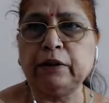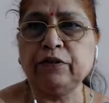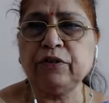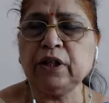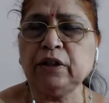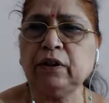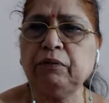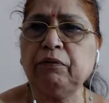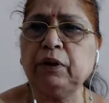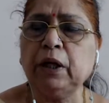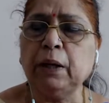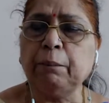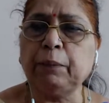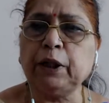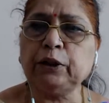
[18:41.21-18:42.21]
See, the
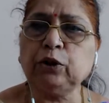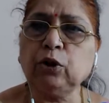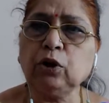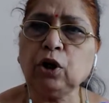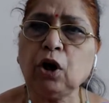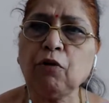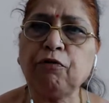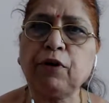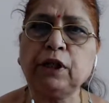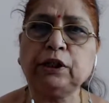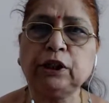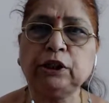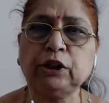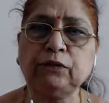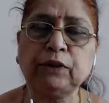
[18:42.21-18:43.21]
plethora of
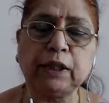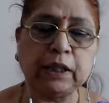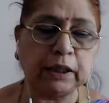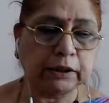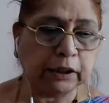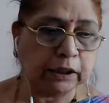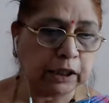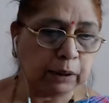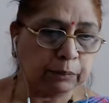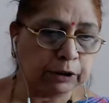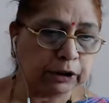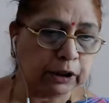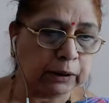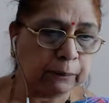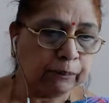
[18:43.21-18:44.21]
functions of the election
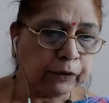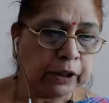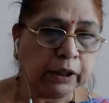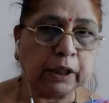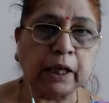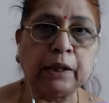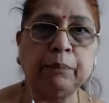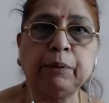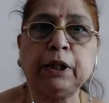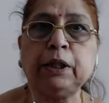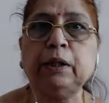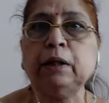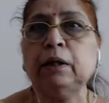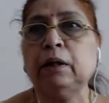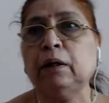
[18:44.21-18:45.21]
commission can
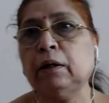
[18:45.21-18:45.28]
be